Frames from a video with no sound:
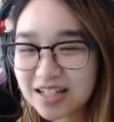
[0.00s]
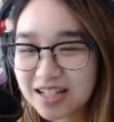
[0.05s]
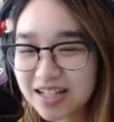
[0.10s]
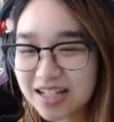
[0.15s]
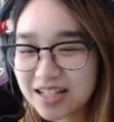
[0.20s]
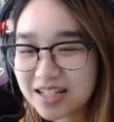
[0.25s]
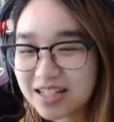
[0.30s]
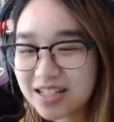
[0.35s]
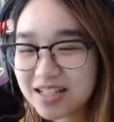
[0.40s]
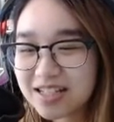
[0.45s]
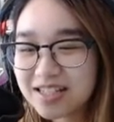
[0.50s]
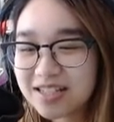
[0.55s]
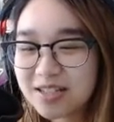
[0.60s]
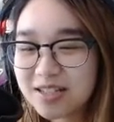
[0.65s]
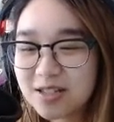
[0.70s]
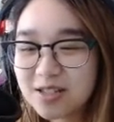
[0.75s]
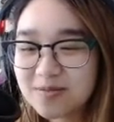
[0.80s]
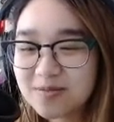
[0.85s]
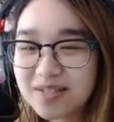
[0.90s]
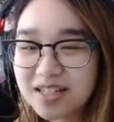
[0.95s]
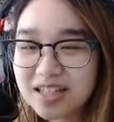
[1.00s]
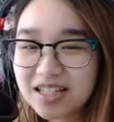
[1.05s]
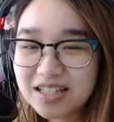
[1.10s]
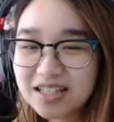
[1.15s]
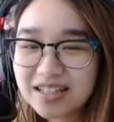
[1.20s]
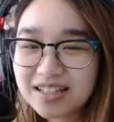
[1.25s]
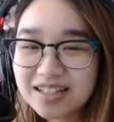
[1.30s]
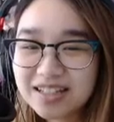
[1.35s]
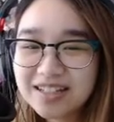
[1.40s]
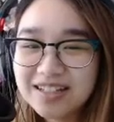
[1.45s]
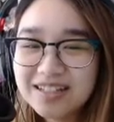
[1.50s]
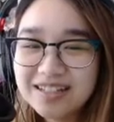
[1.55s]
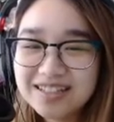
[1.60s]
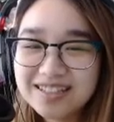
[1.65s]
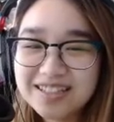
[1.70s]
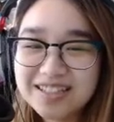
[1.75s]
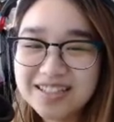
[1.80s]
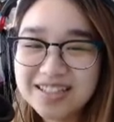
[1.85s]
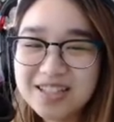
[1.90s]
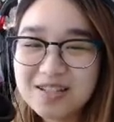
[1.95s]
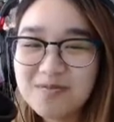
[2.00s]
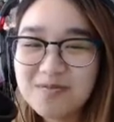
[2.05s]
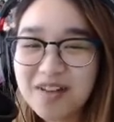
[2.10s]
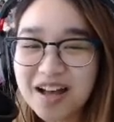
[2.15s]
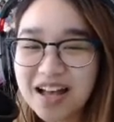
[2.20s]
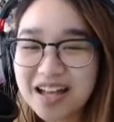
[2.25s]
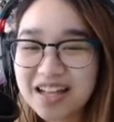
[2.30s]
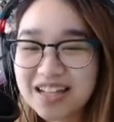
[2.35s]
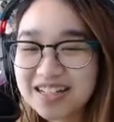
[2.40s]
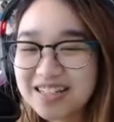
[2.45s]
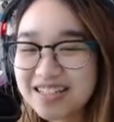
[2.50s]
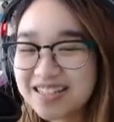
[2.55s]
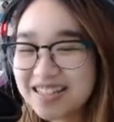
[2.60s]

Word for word: I, excuse me? Do you mind?